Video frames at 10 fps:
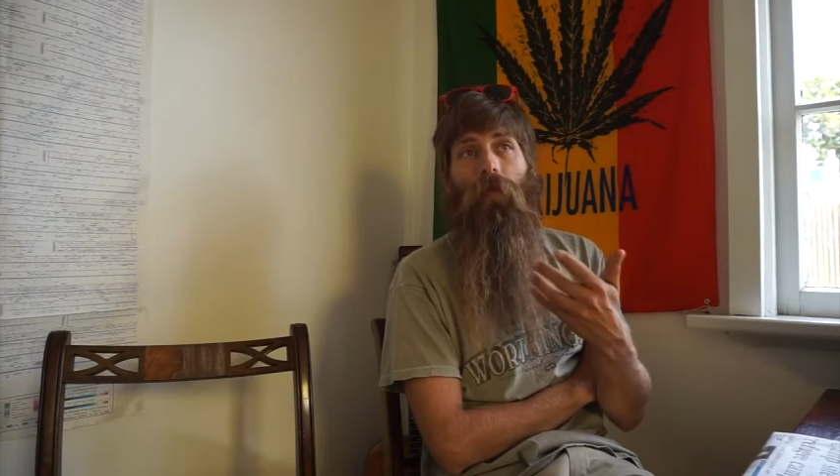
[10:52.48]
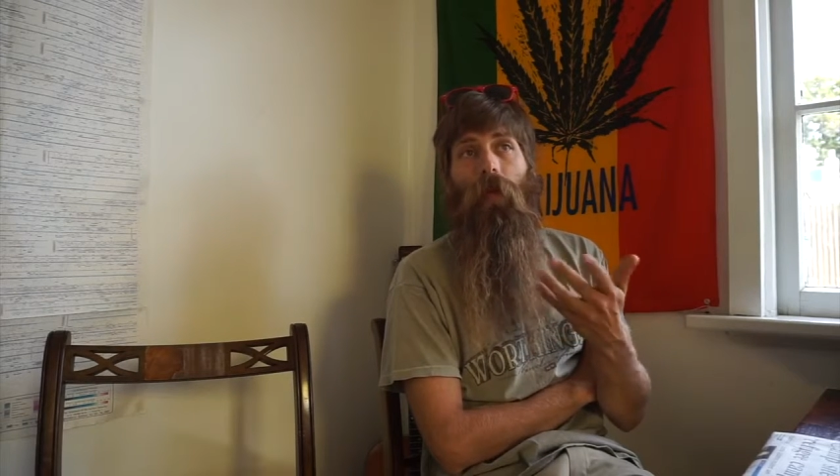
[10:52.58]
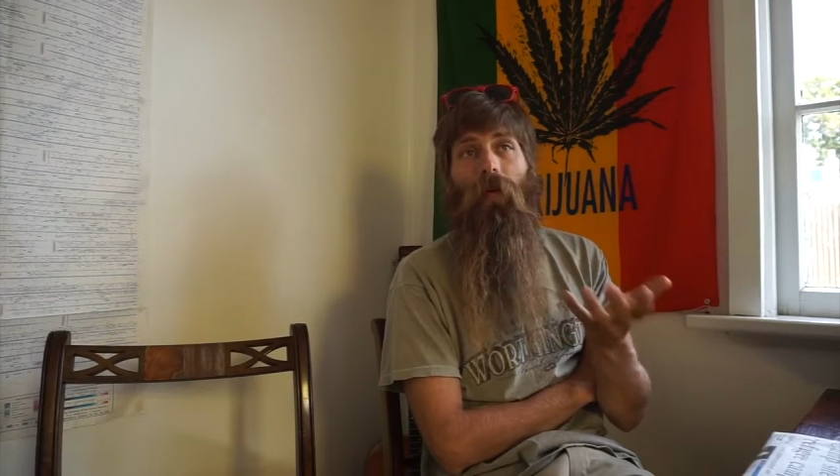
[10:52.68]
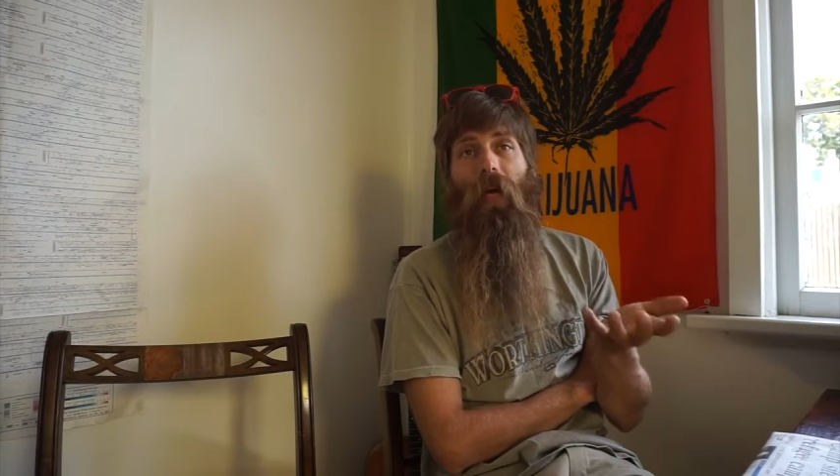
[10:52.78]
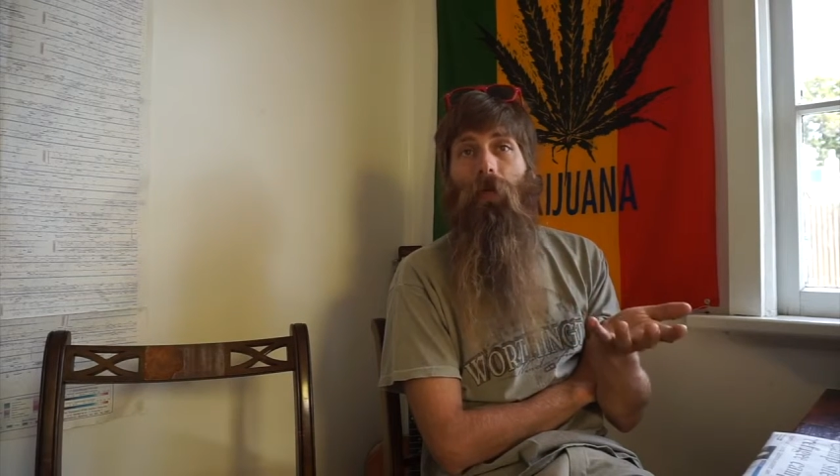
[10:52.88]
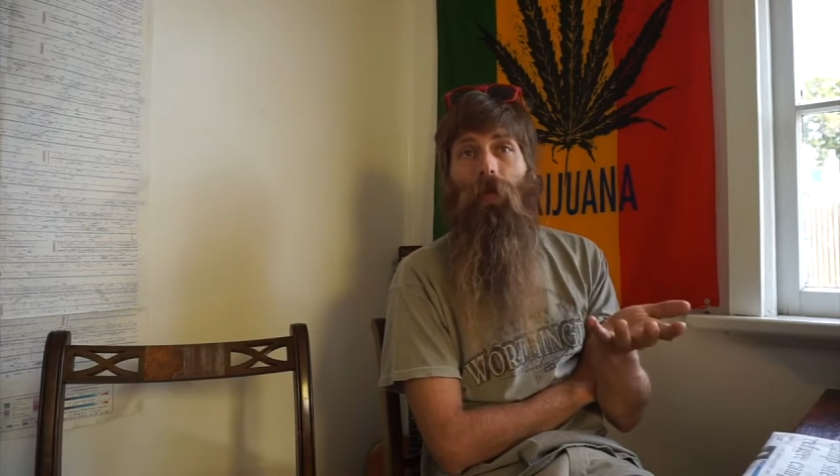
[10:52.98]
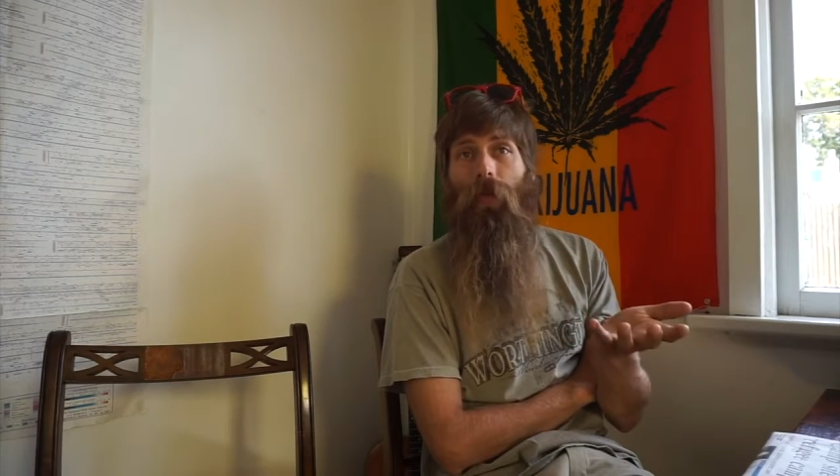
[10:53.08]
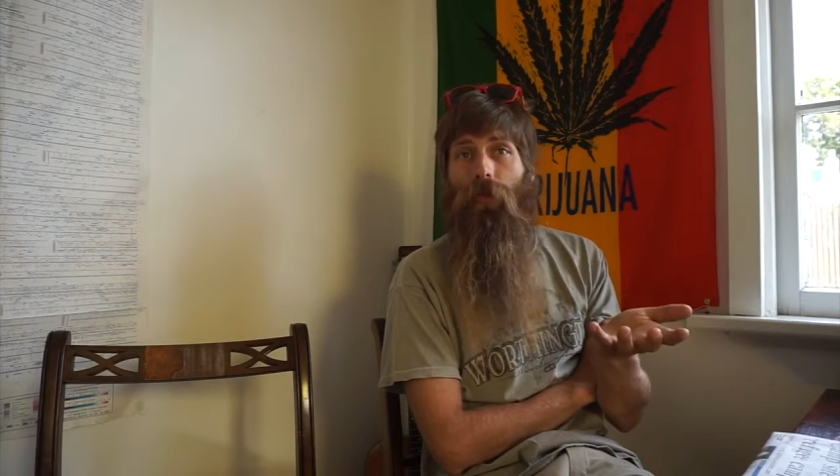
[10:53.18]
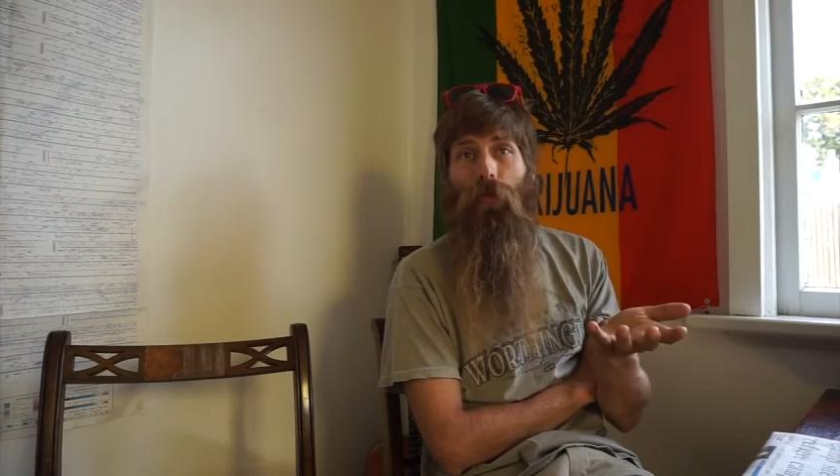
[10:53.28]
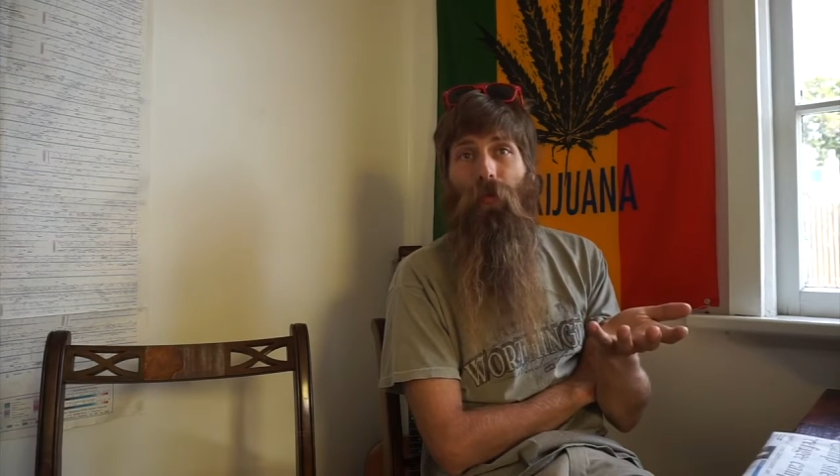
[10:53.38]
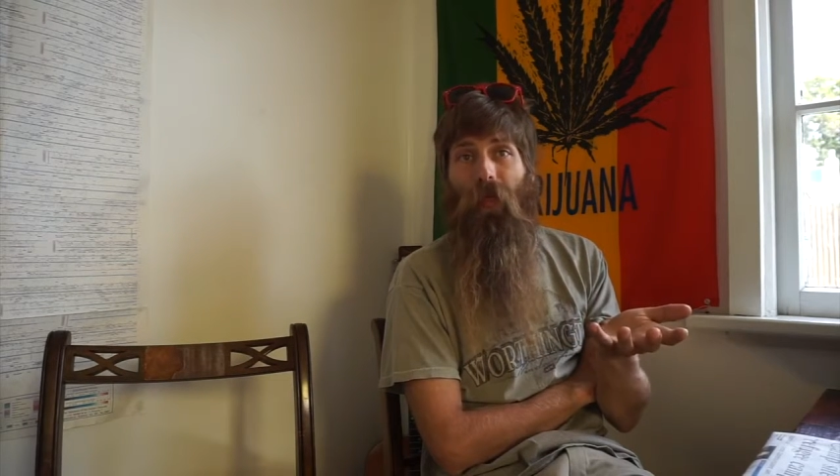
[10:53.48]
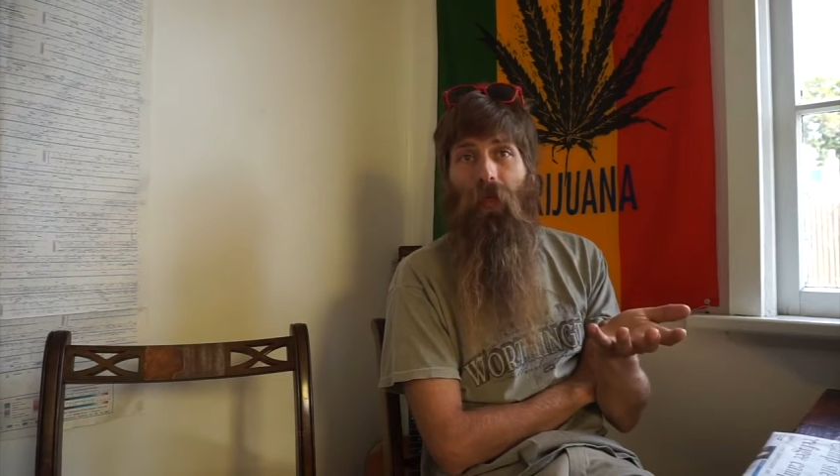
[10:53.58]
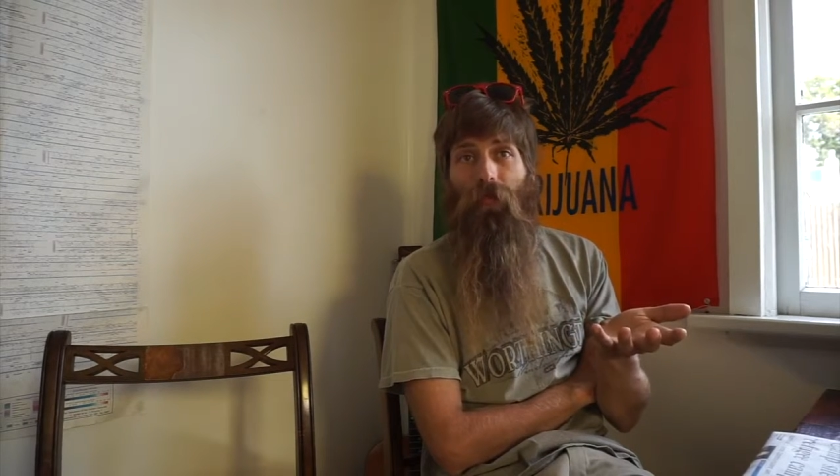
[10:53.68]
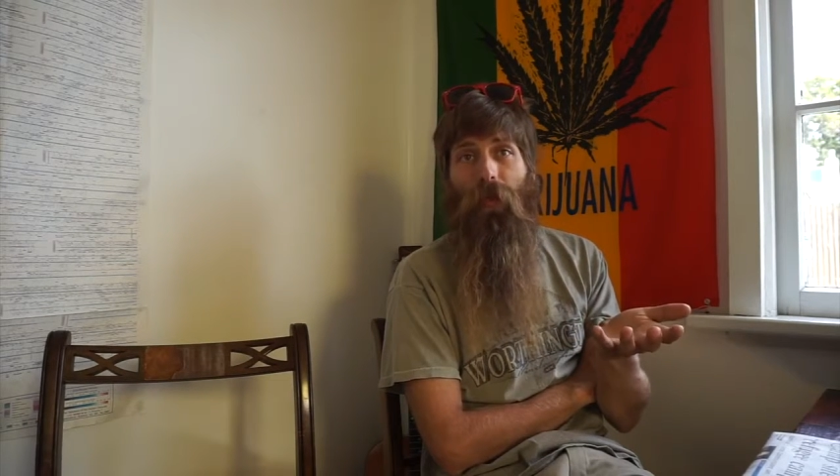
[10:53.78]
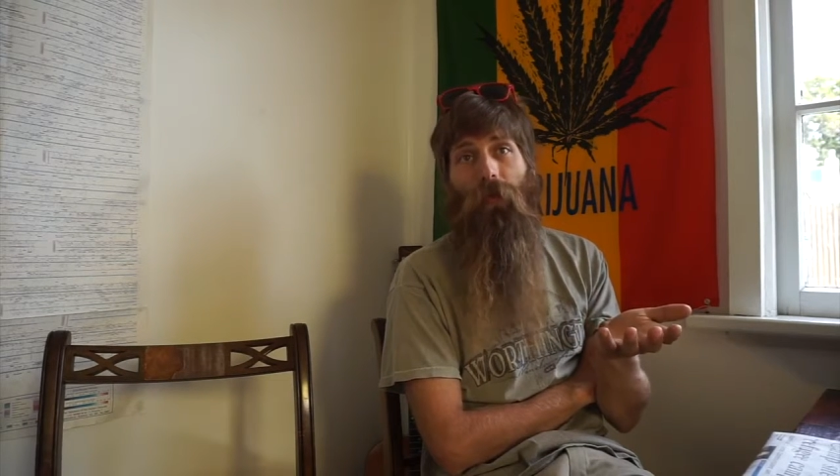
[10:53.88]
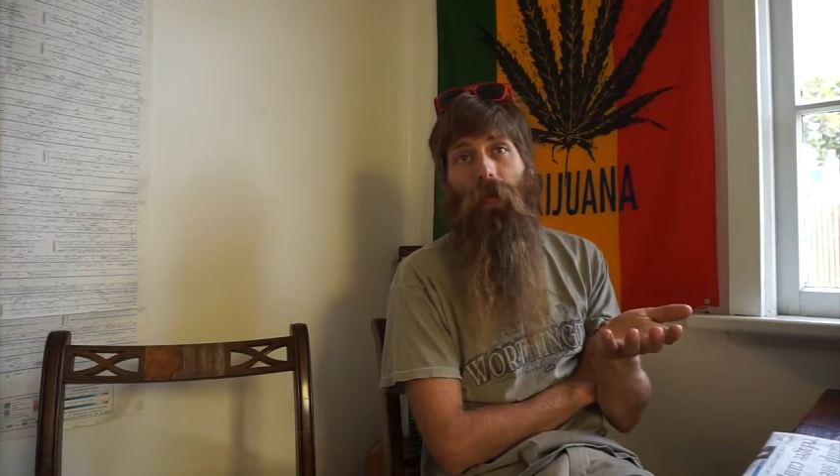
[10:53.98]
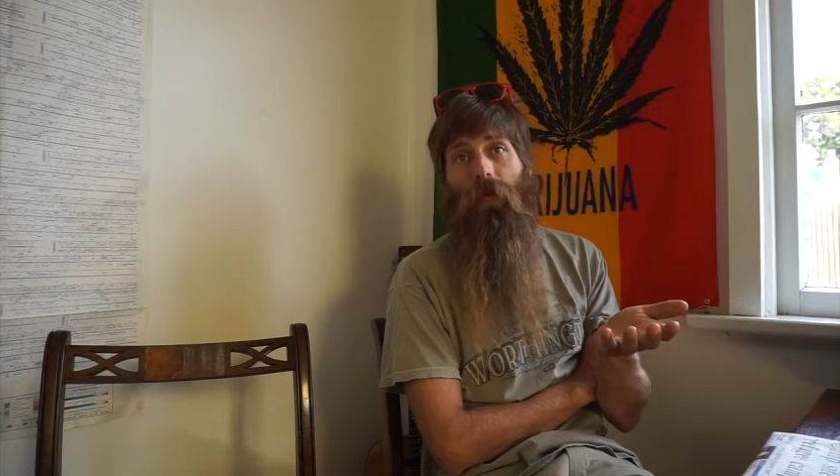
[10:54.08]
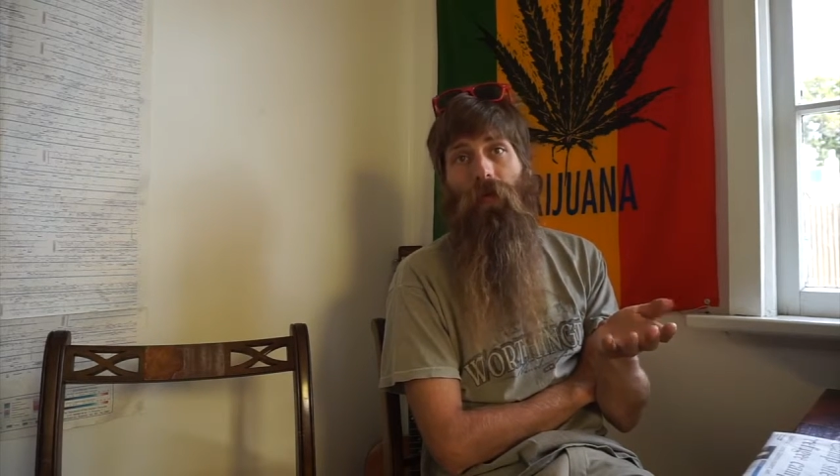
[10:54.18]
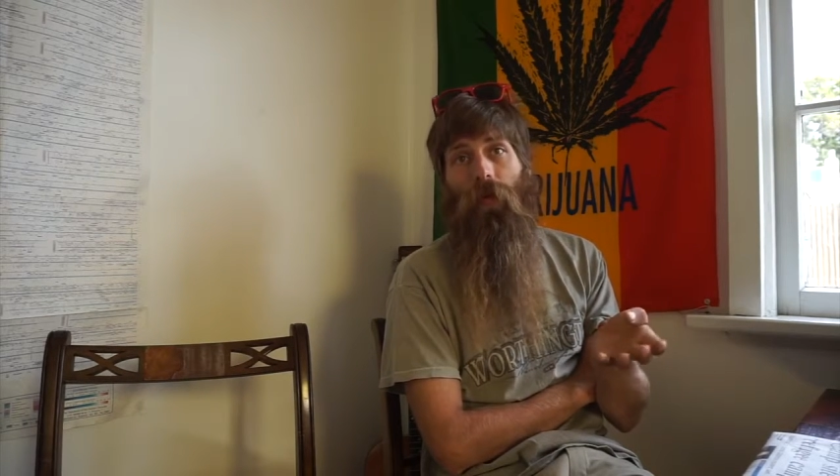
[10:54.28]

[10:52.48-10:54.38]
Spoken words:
They're not really scrupulous people,